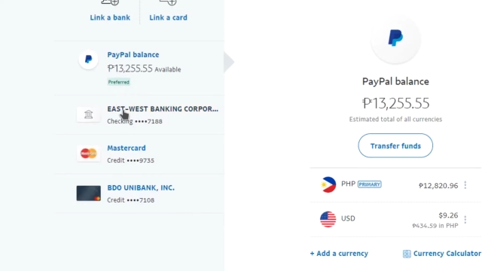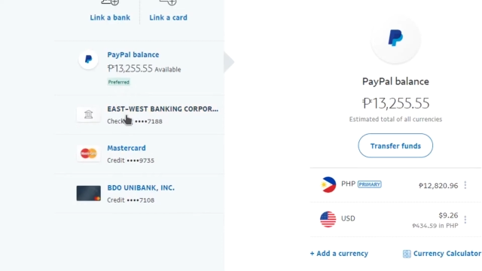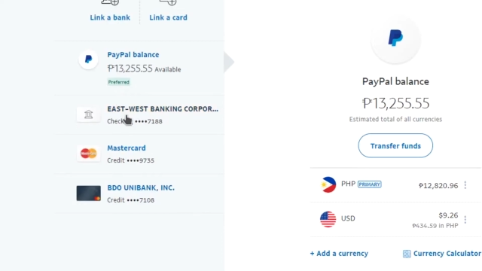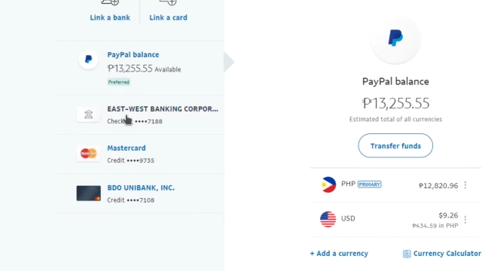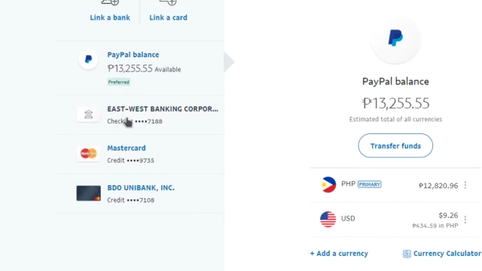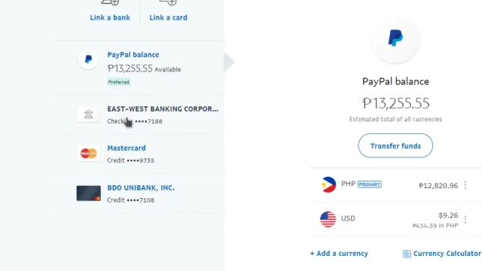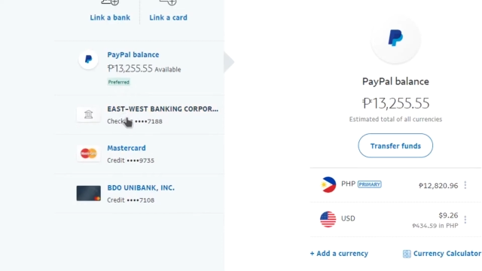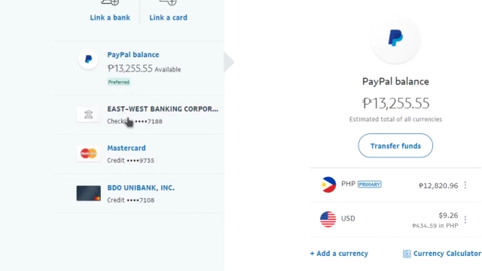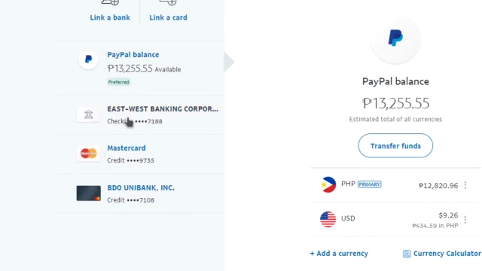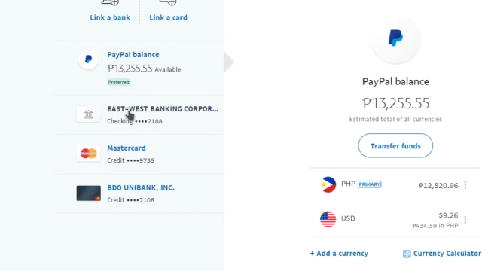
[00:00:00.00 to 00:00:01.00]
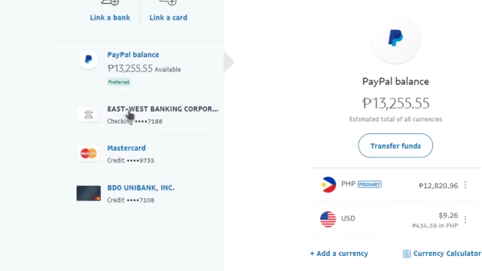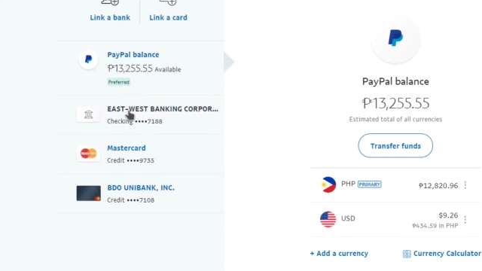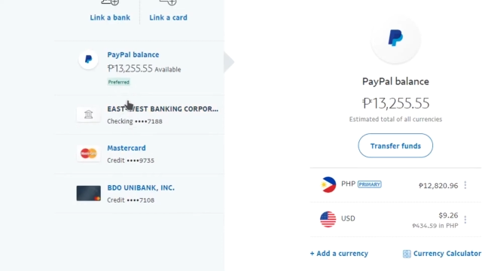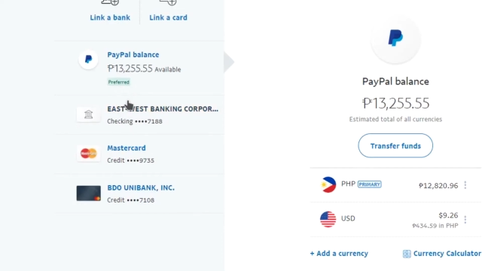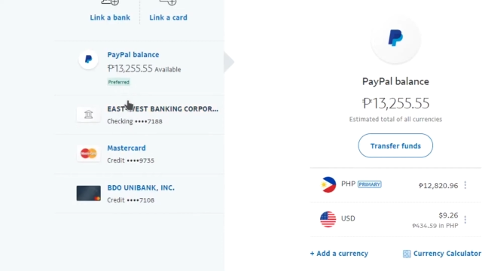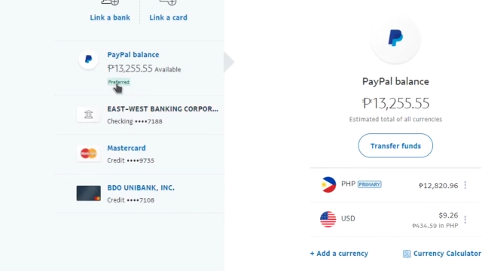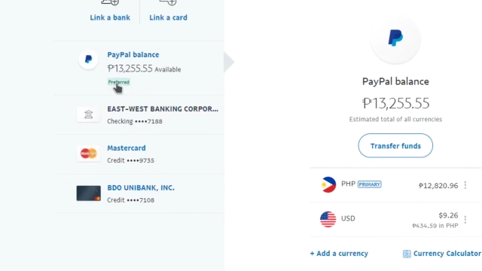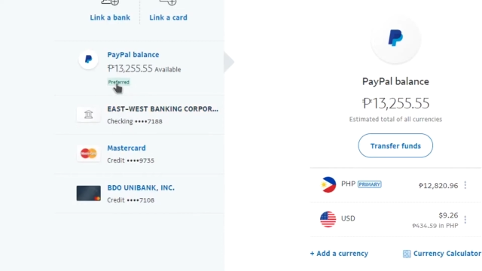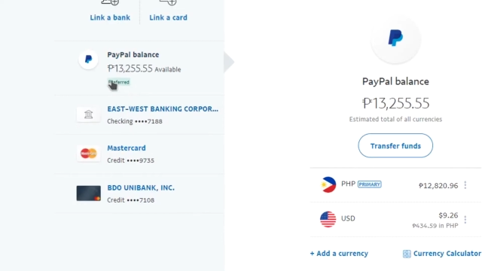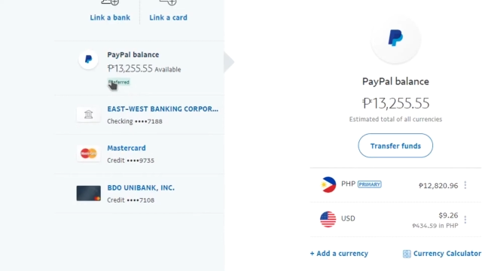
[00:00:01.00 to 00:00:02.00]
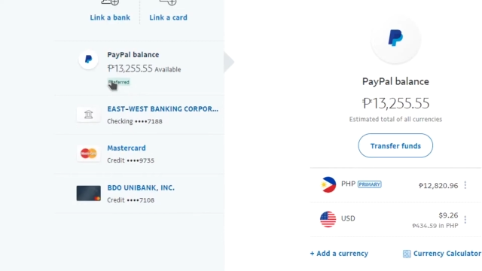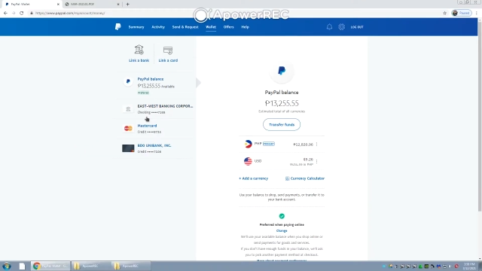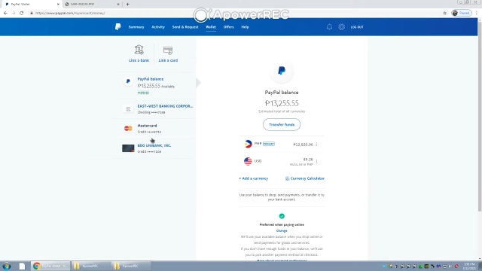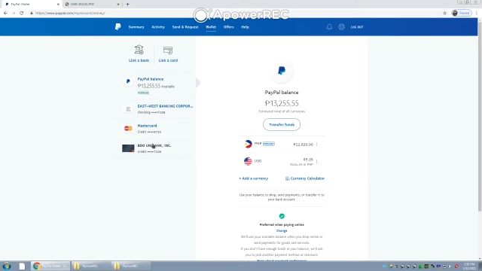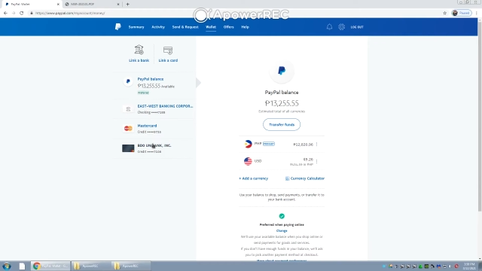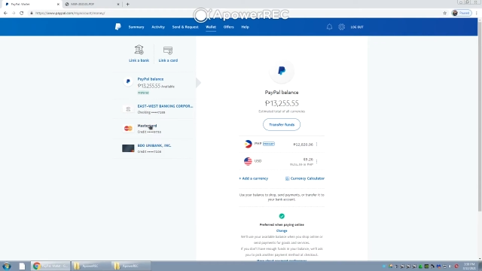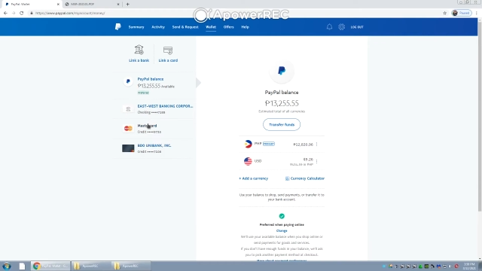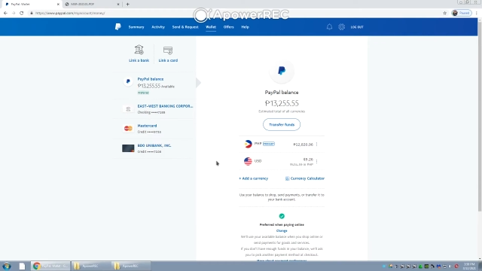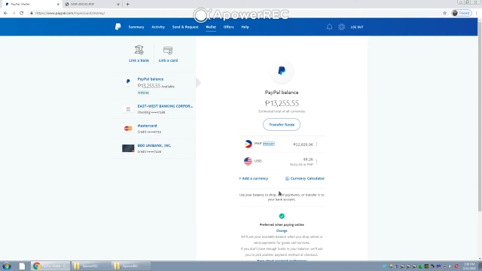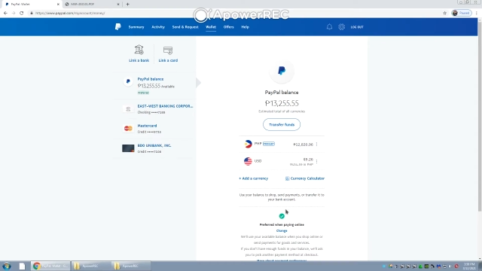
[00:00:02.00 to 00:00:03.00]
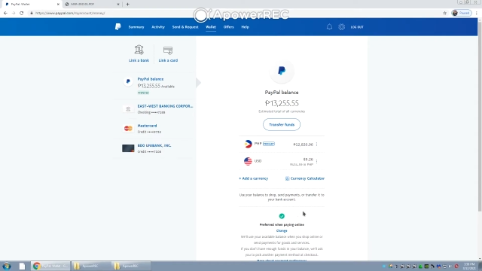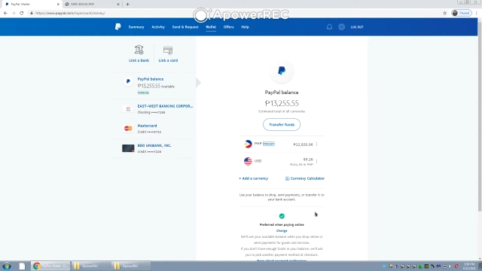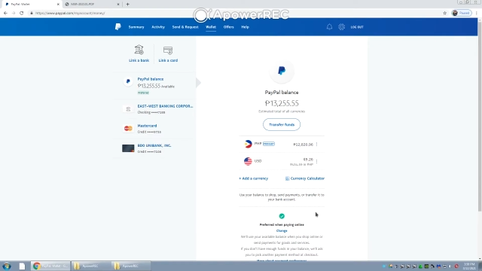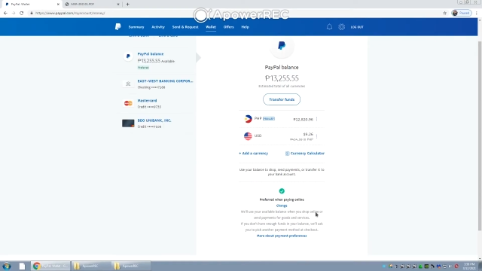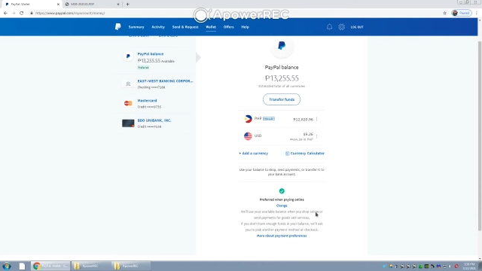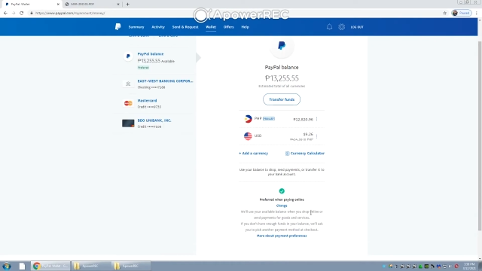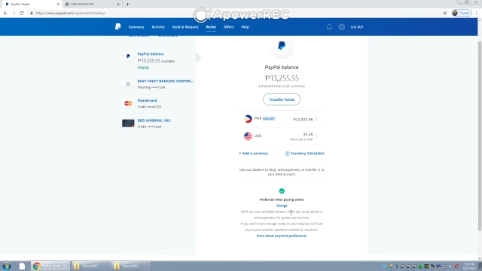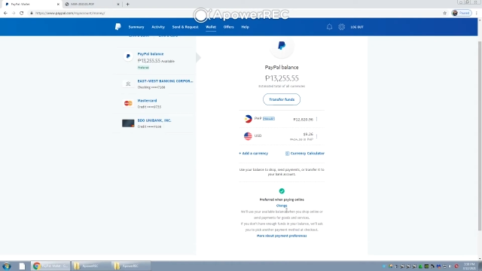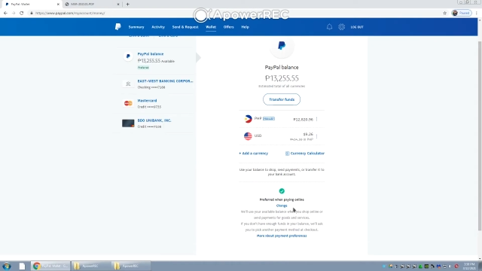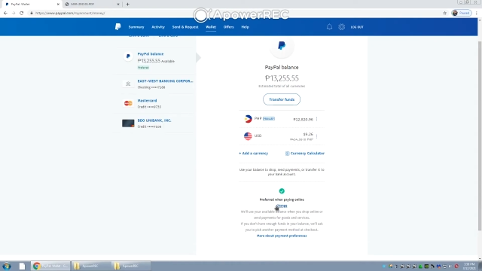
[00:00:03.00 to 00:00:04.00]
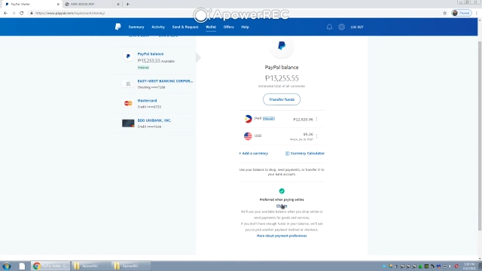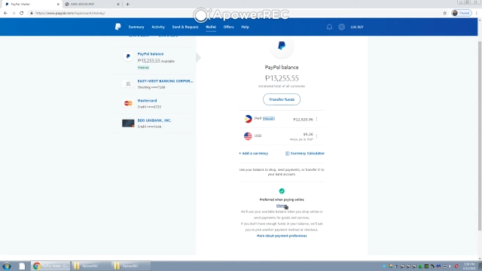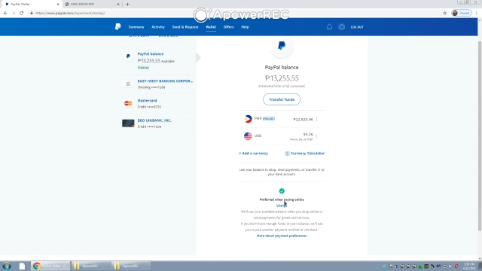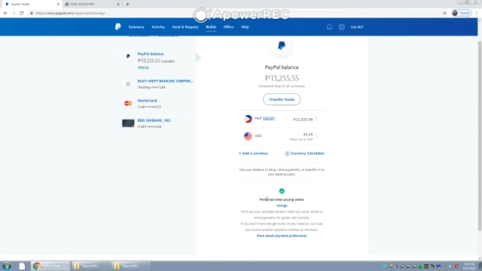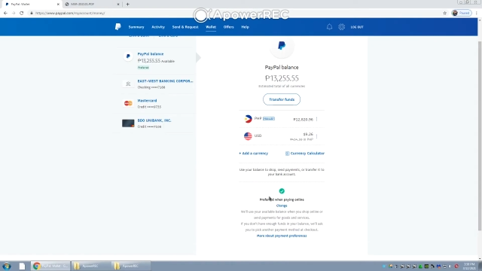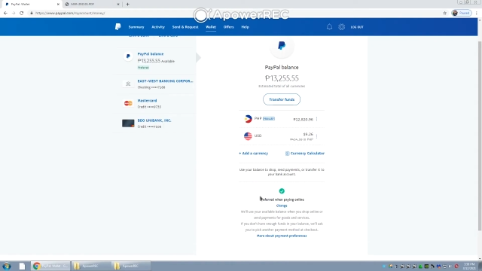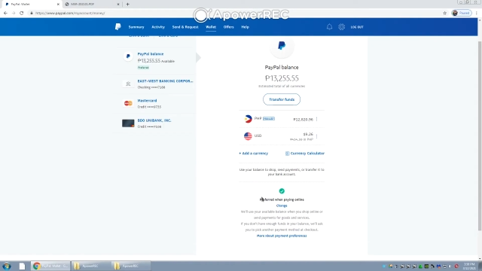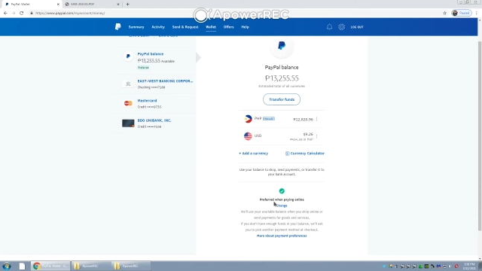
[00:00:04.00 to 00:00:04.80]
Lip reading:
No face is visible, so there are no lips to read.